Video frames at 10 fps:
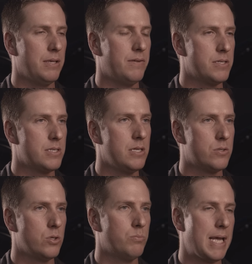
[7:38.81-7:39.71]
beefy seat
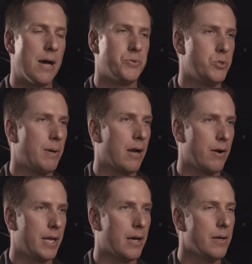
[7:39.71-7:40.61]
tube, down tube
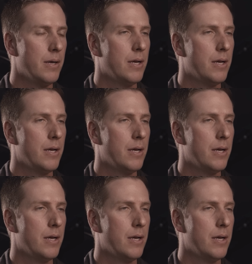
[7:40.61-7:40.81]
area.